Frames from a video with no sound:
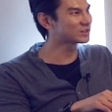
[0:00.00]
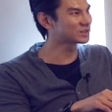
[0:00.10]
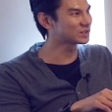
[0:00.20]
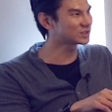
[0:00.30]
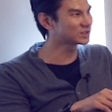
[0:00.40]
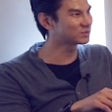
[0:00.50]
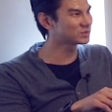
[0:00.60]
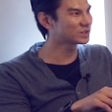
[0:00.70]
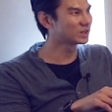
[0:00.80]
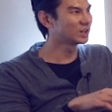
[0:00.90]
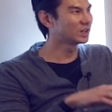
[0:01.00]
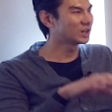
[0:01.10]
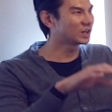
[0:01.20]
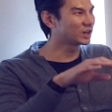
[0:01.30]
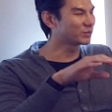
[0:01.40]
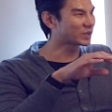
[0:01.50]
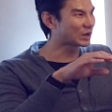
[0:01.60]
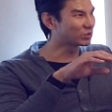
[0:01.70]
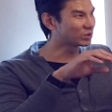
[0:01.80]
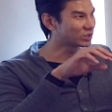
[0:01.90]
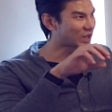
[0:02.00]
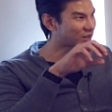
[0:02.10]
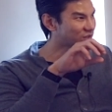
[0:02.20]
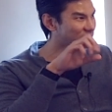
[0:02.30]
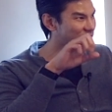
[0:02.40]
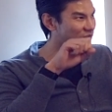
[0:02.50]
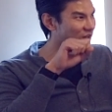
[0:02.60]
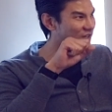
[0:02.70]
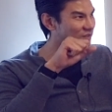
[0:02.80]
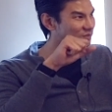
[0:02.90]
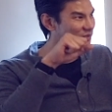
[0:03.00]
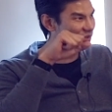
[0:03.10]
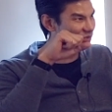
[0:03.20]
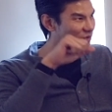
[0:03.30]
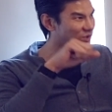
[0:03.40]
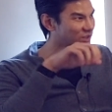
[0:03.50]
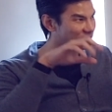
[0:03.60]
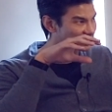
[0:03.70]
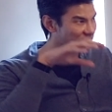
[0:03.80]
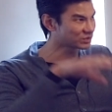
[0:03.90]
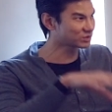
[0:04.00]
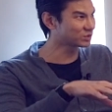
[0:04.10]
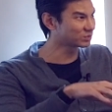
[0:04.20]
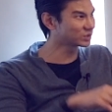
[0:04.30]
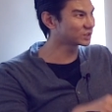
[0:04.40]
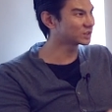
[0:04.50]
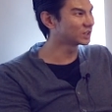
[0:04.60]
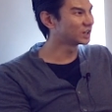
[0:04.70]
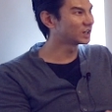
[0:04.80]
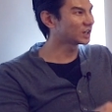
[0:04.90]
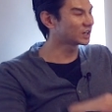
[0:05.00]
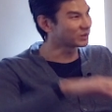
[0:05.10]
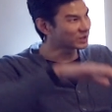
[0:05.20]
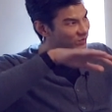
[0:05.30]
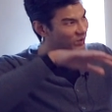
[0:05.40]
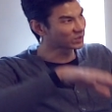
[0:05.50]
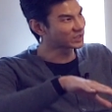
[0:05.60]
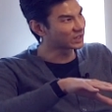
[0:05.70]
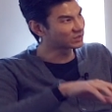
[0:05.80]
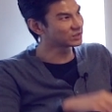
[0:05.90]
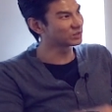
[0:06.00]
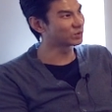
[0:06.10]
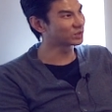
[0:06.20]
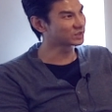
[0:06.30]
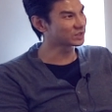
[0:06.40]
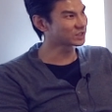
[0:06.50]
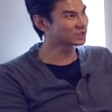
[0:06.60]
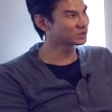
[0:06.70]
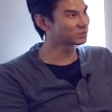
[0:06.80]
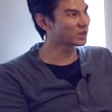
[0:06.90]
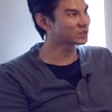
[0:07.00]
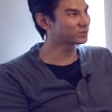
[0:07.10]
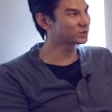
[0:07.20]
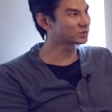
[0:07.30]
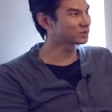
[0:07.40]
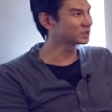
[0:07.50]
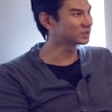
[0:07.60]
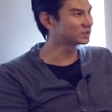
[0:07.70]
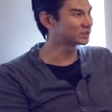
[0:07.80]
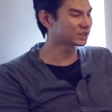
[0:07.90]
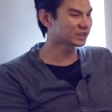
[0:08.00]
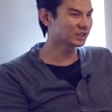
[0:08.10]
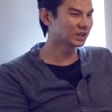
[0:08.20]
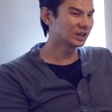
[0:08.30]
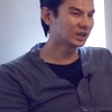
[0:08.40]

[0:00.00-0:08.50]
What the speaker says: out systems that will allow you to have authority that's distributed as far down to the organization as possible is critical. And I